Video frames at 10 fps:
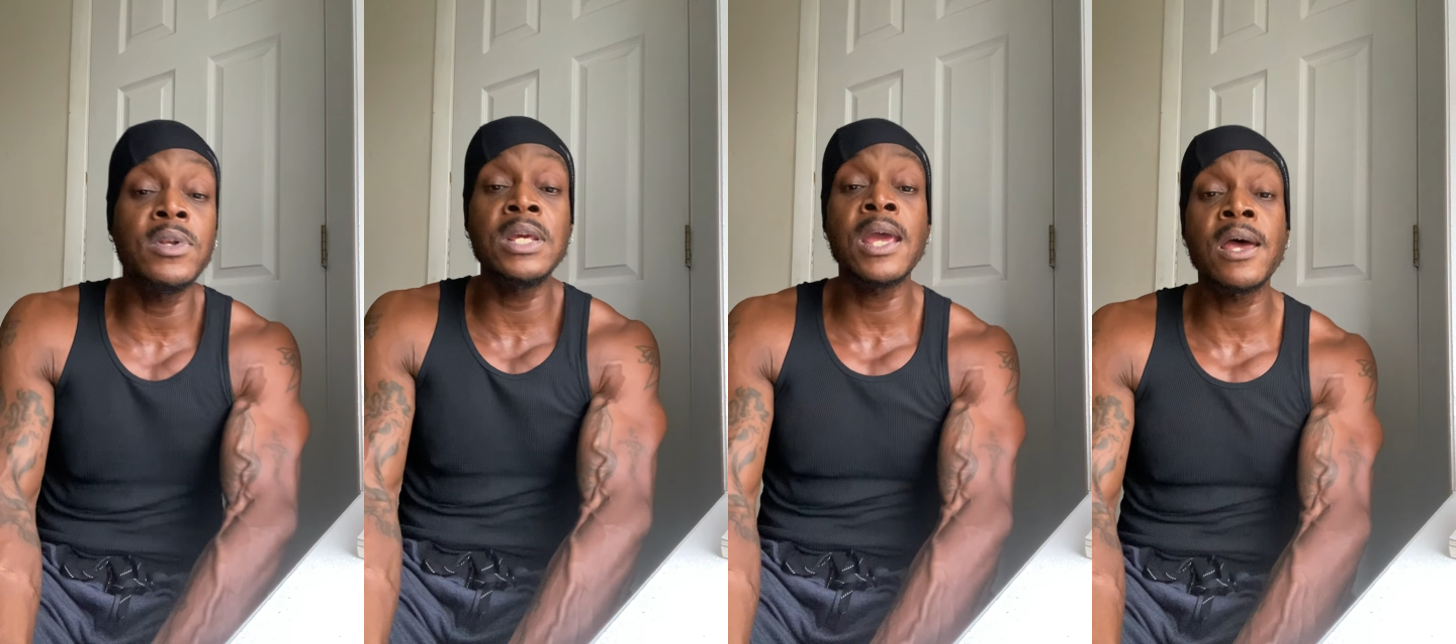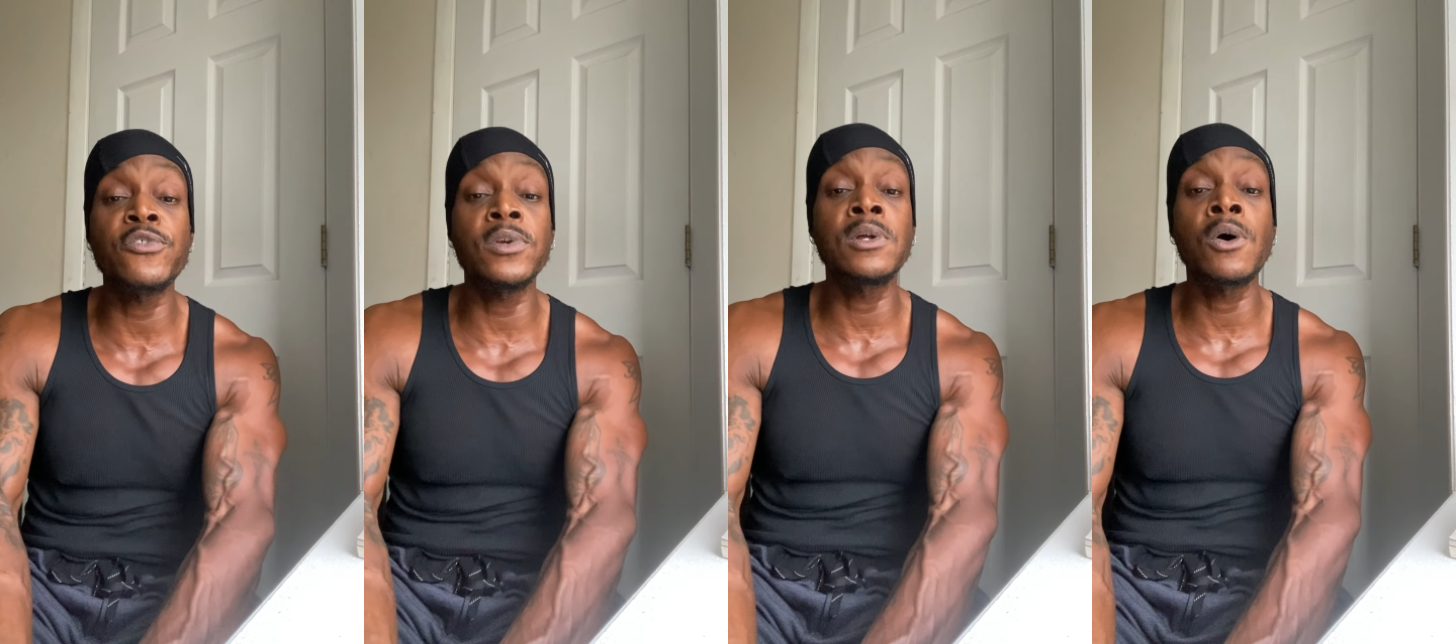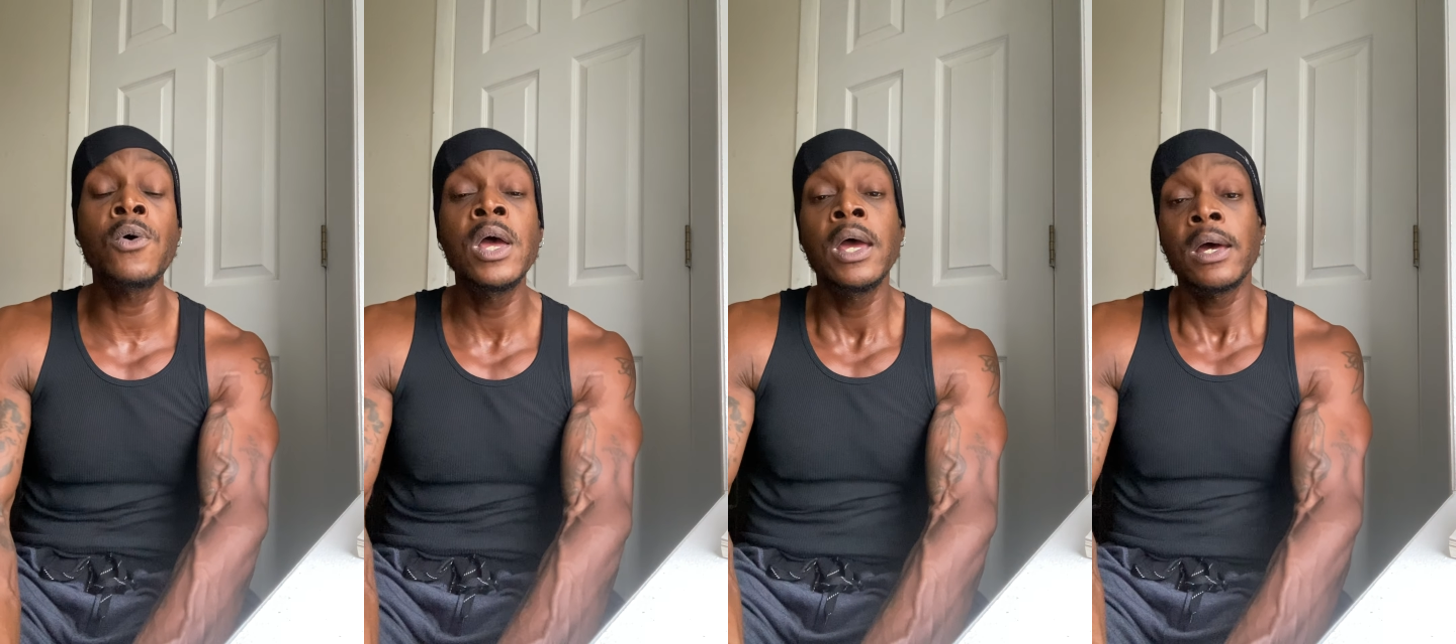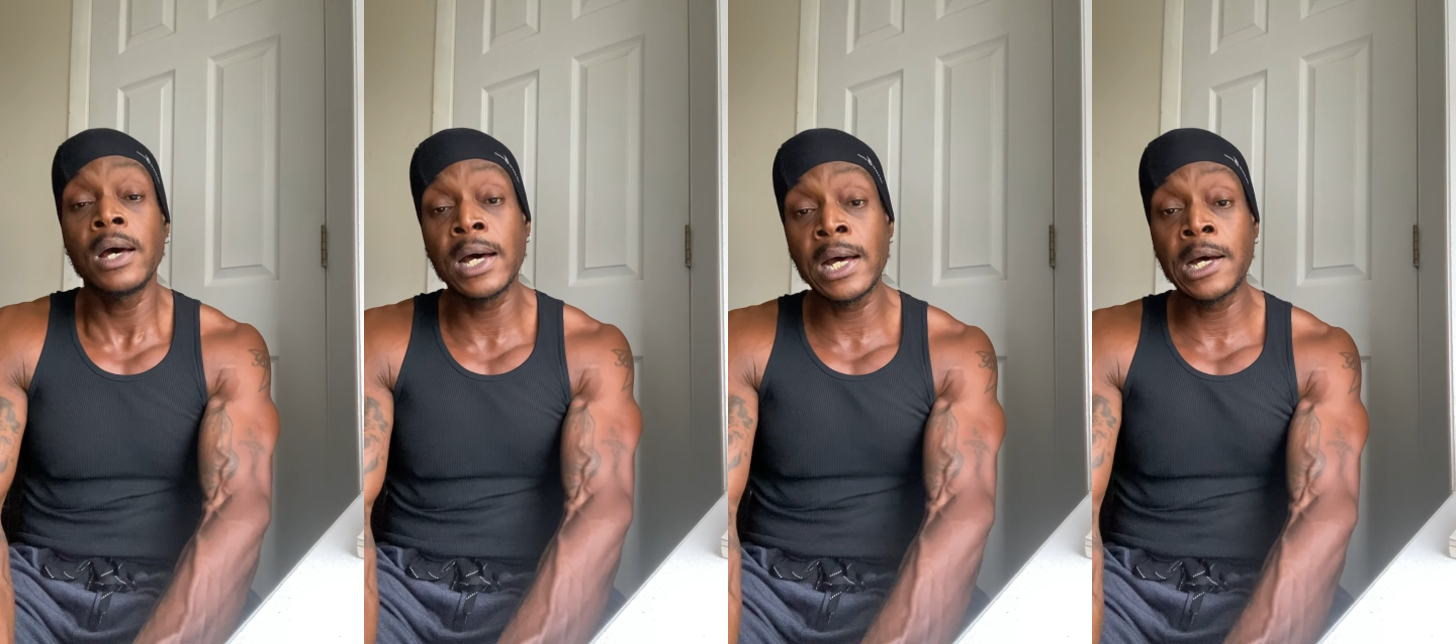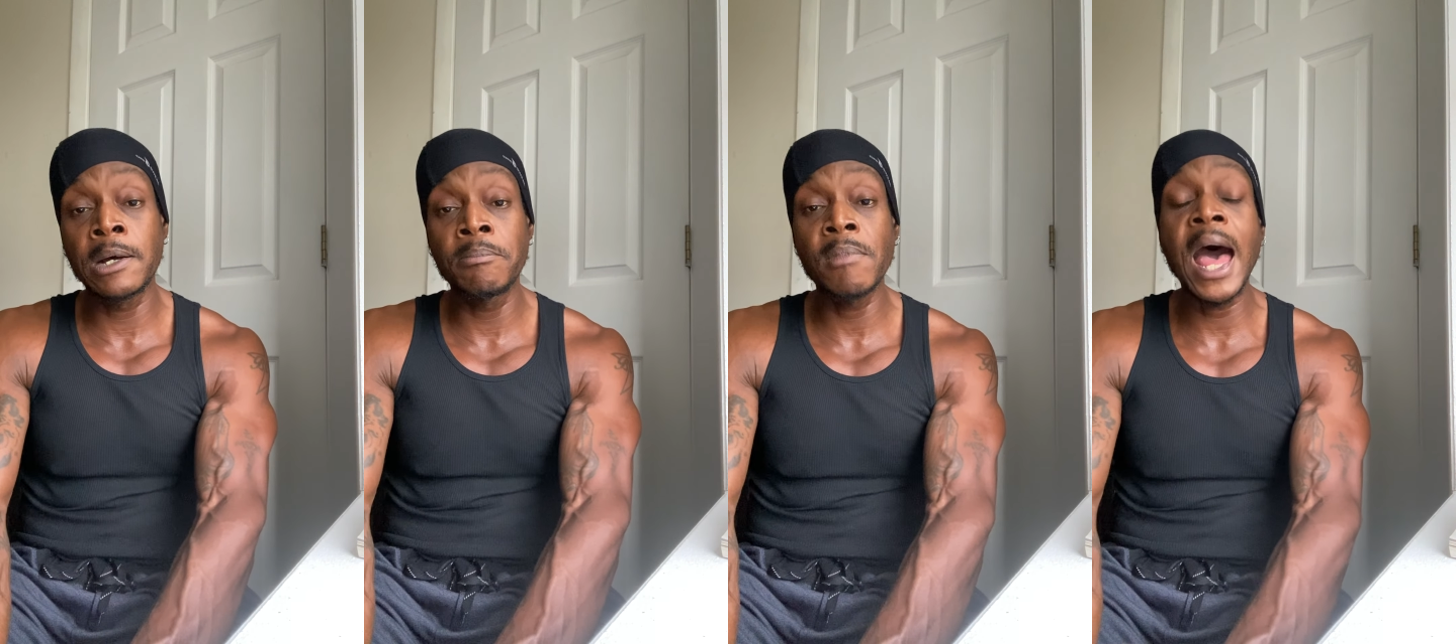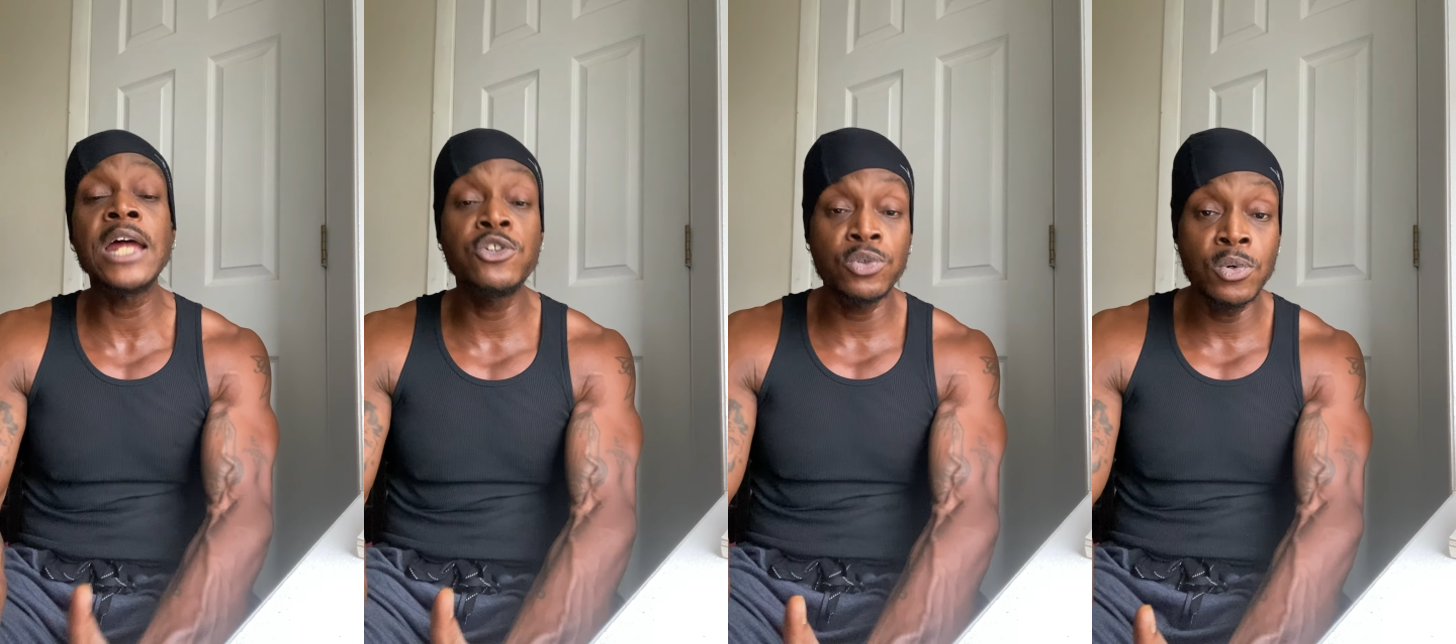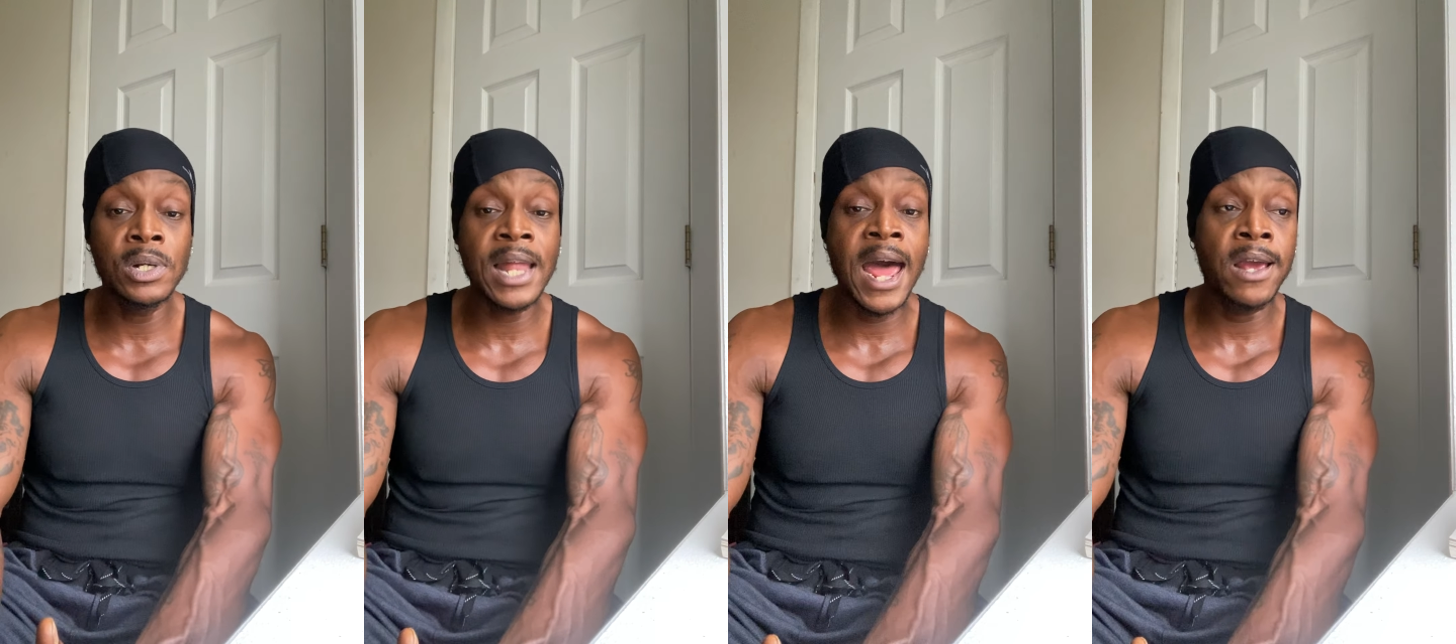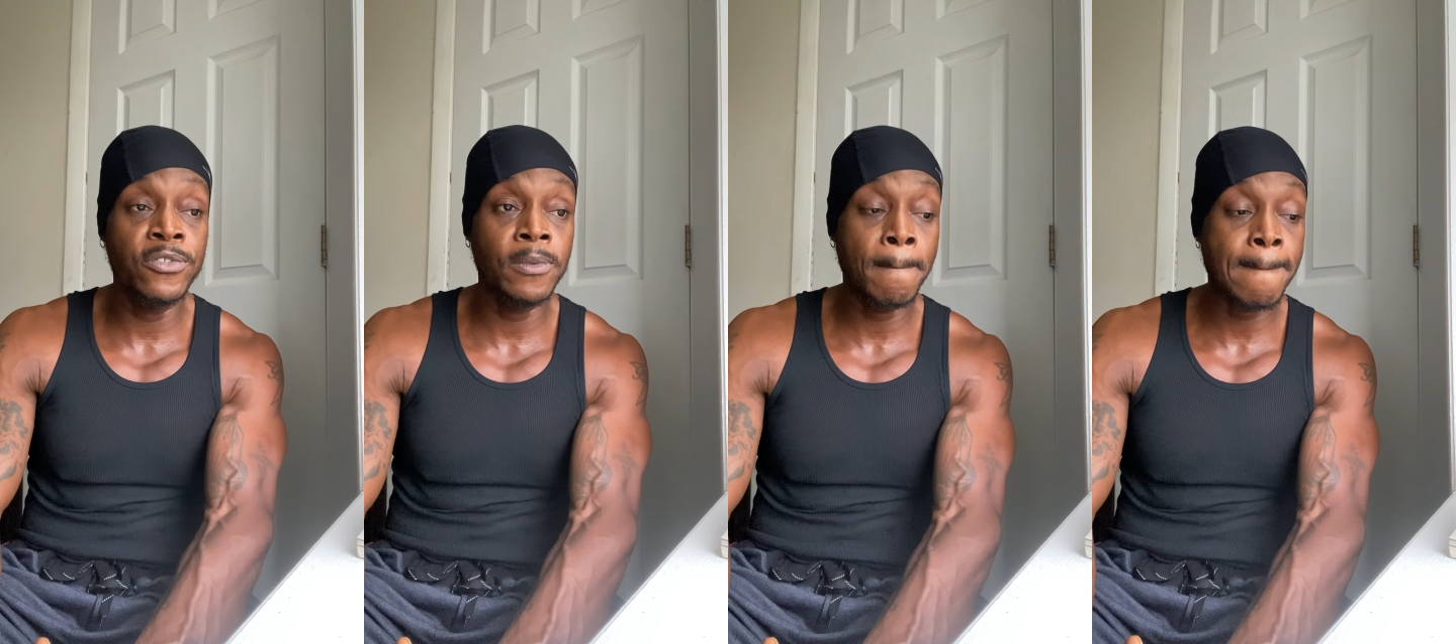Diaz, you know, I do utilize